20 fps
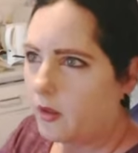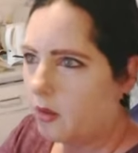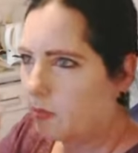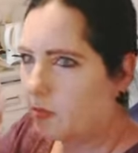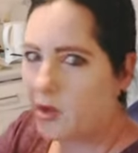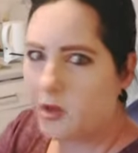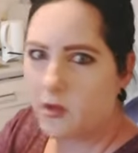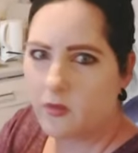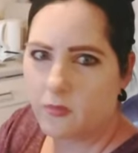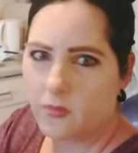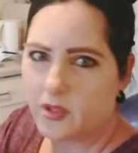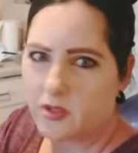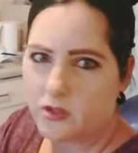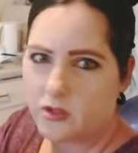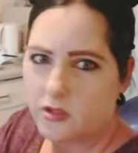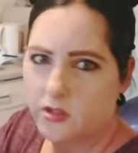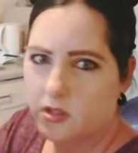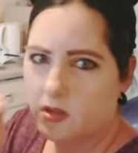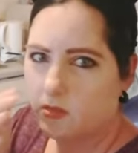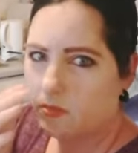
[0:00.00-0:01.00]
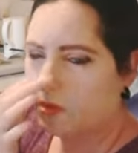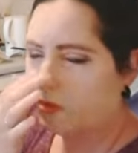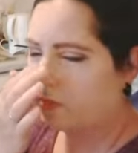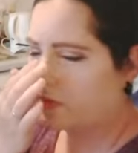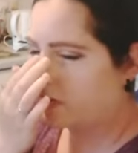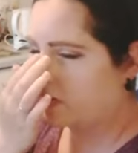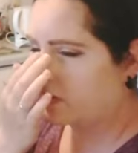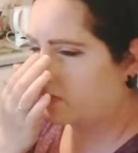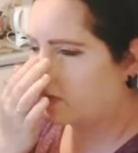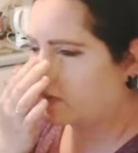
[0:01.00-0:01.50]
might have mentioned it in my
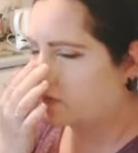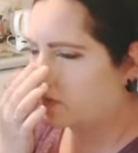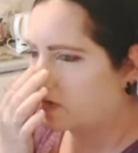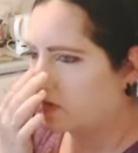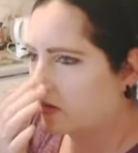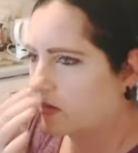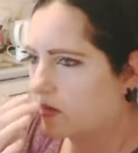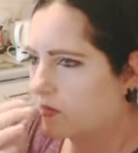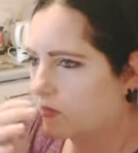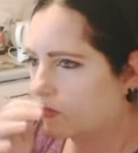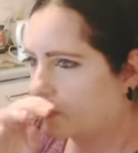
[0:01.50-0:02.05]
previous videos,